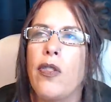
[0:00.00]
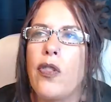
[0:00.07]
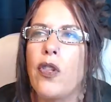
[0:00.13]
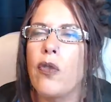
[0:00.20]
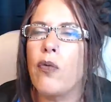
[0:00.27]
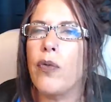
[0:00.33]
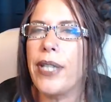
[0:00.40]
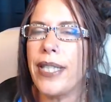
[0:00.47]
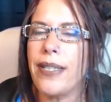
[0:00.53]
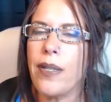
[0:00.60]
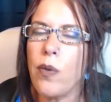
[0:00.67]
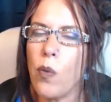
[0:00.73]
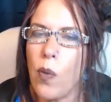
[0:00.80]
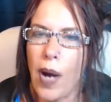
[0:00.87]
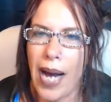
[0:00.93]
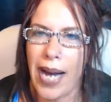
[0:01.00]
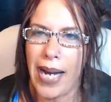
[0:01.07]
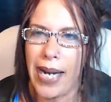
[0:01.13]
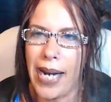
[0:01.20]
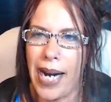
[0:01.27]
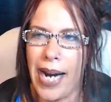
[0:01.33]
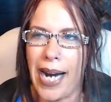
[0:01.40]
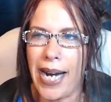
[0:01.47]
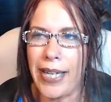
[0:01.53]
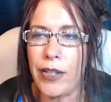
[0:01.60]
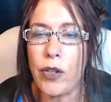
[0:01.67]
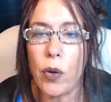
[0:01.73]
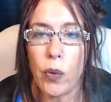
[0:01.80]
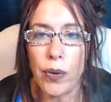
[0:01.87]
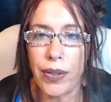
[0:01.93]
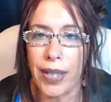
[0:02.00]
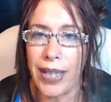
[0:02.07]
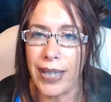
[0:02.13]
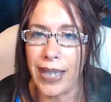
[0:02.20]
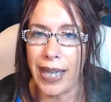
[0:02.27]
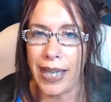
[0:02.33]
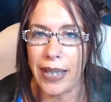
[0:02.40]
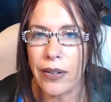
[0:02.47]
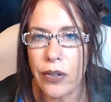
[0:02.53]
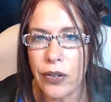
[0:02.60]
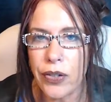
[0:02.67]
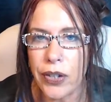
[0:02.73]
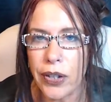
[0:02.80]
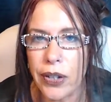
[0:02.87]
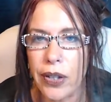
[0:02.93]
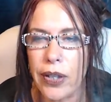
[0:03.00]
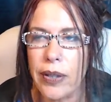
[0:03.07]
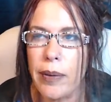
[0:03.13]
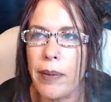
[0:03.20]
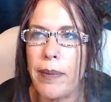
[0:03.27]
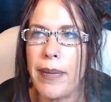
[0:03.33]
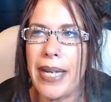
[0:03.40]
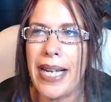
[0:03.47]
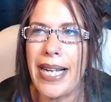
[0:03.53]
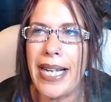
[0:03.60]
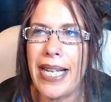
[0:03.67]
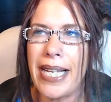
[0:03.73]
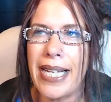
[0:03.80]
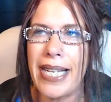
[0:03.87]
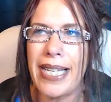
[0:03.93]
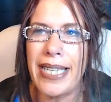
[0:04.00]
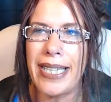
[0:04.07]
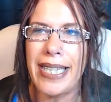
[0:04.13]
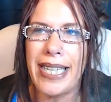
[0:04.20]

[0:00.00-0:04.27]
The reason why I don't think they killed her, it,